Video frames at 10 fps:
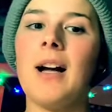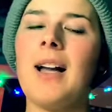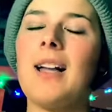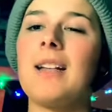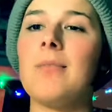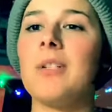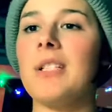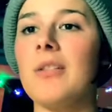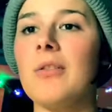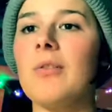I add in
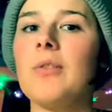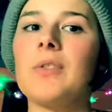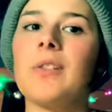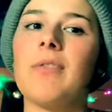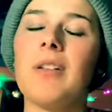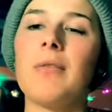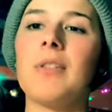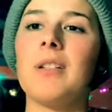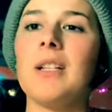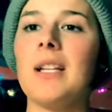materials, if I
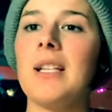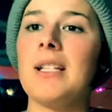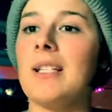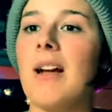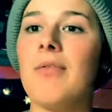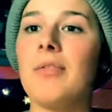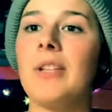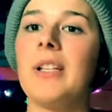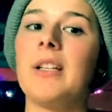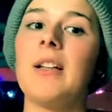wouldn't need any
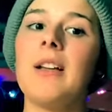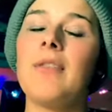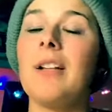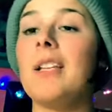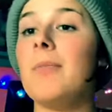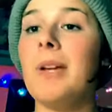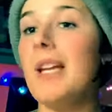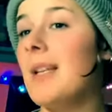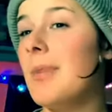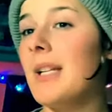scaffolding, if I need to
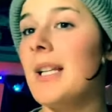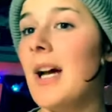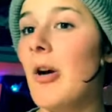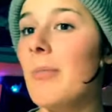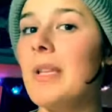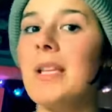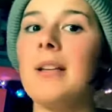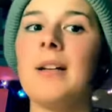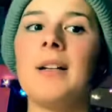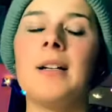pay anybody to help me.